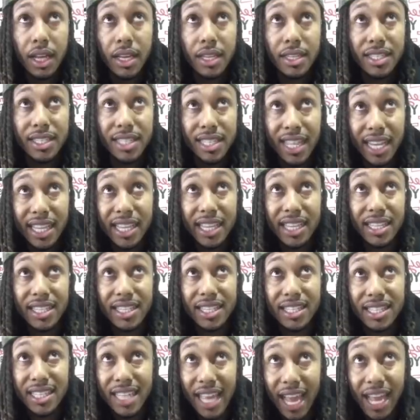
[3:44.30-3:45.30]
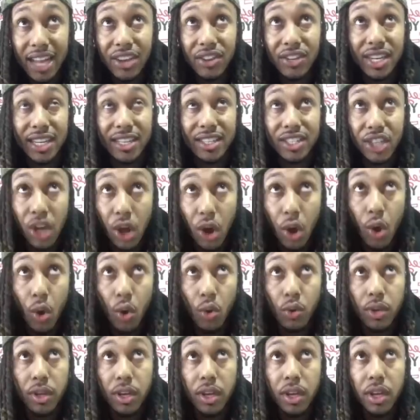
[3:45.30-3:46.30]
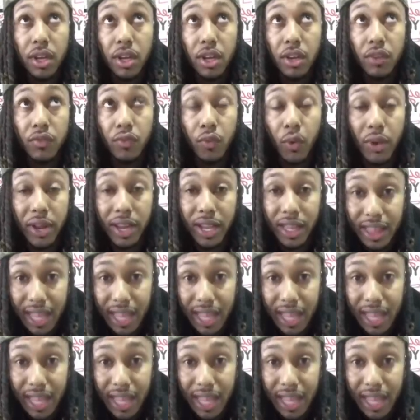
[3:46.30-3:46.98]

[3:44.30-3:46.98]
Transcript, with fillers: set the standard and tone for your